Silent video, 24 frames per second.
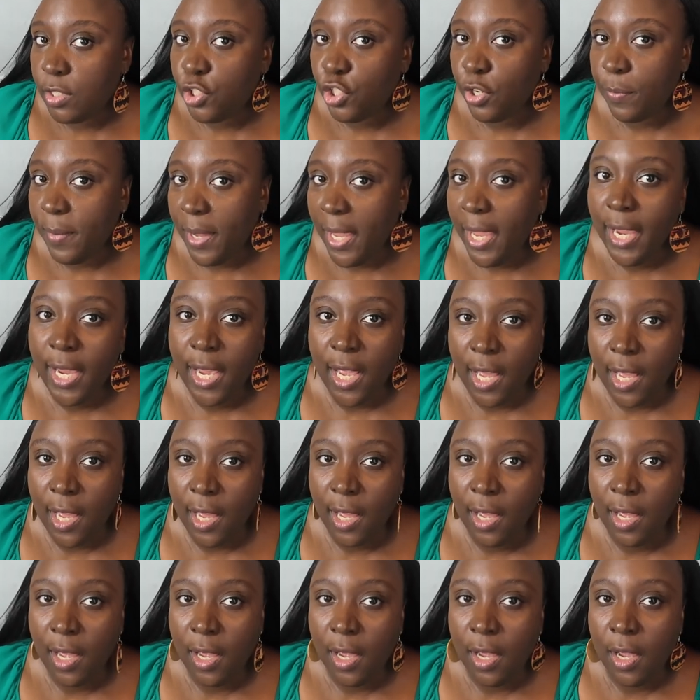
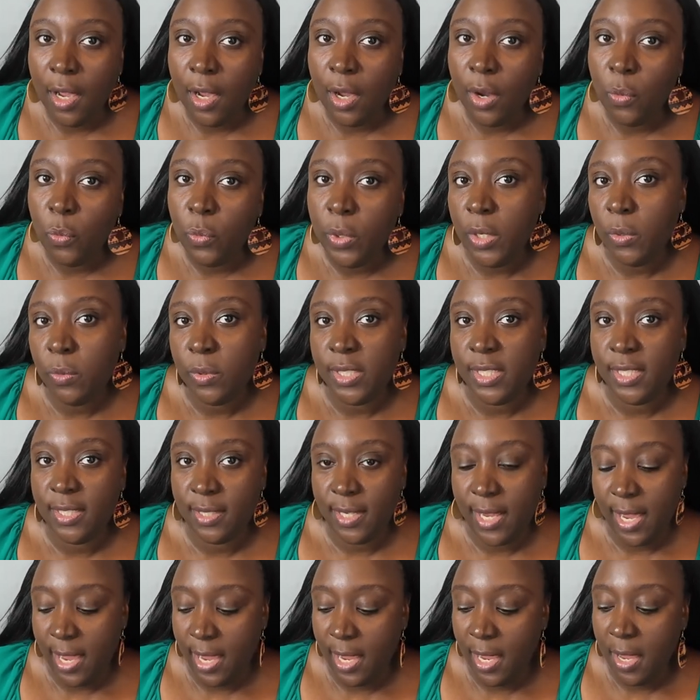Jamaica, we would
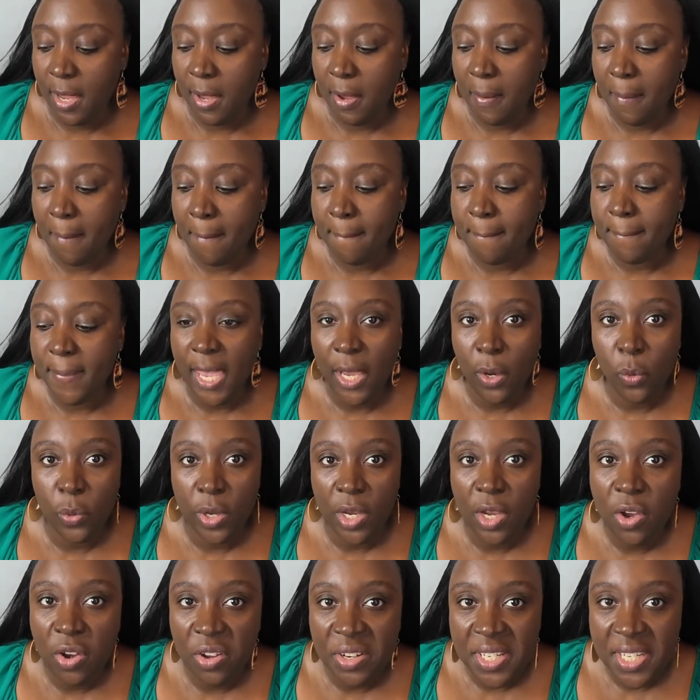say, "Make
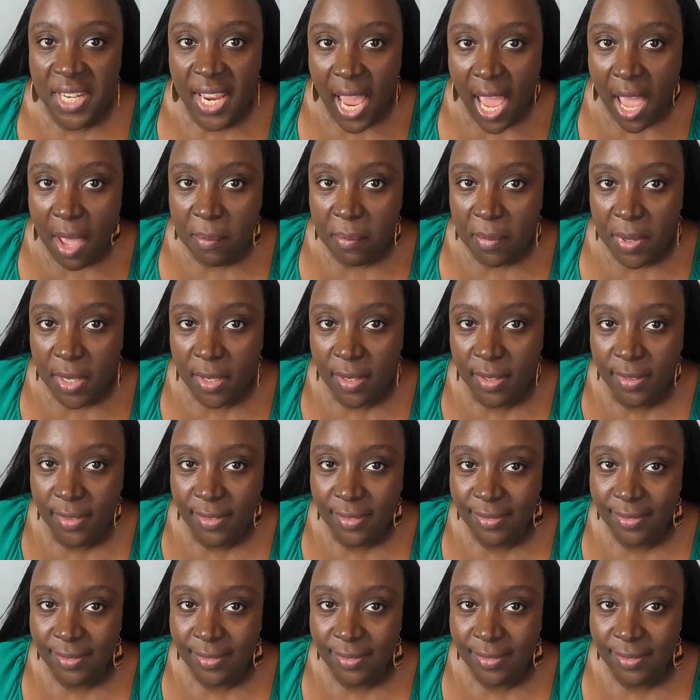we go nyam."